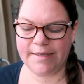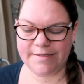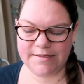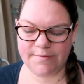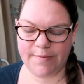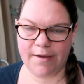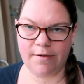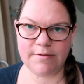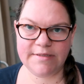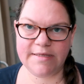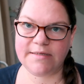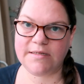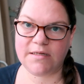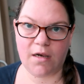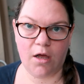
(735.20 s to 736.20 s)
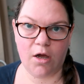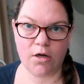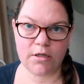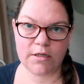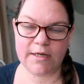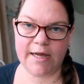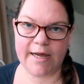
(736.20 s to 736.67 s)
It's about 6
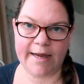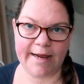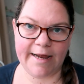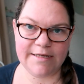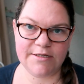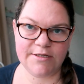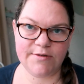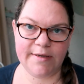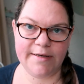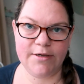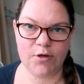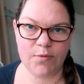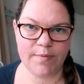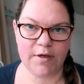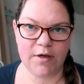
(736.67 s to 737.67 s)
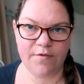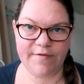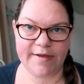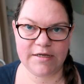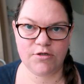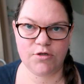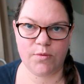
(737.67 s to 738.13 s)
o'clock. I have to do a little bit of
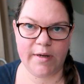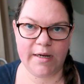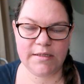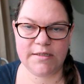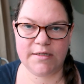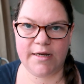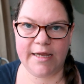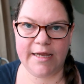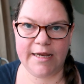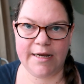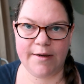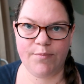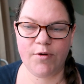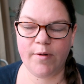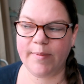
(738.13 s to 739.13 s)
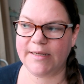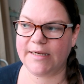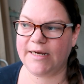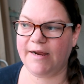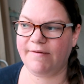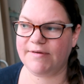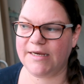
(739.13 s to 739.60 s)
extra work tonight, and I'm probably
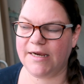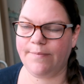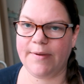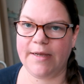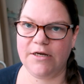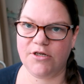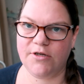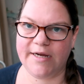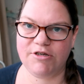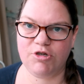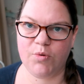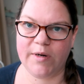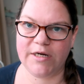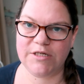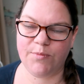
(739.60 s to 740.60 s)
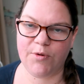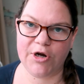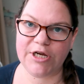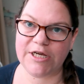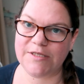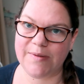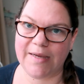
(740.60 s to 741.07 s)
gonna have to get up and do extra work tomorrow
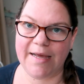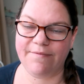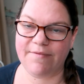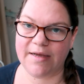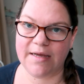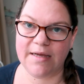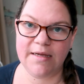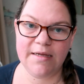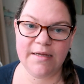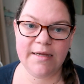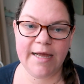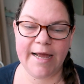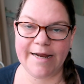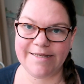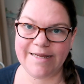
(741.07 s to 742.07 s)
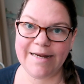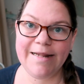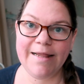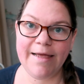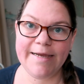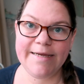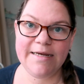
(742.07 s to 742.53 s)
because we have a
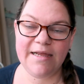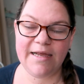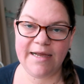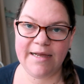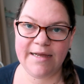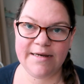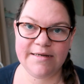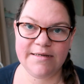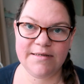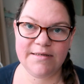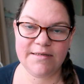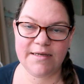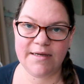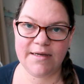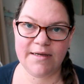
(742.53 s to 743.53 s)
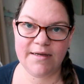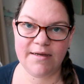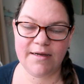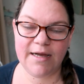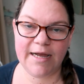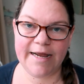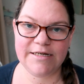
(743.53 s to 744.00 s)
deadline, and
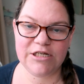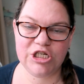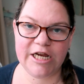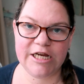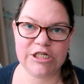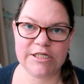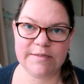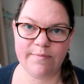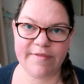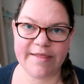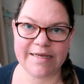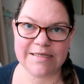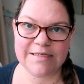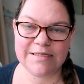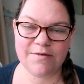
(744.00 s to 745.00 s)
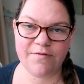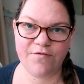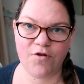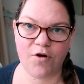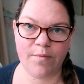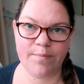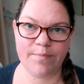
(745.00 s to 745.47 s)
I had to change some things
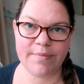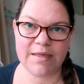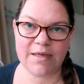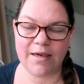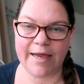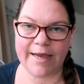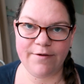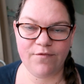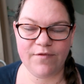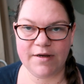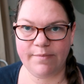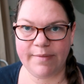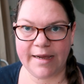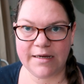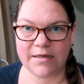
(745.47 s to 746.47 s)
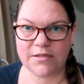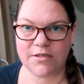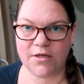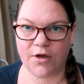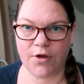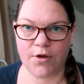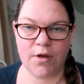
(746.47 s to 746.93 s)
from client feedback,
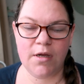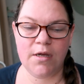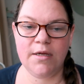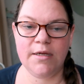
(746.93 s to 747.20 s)
so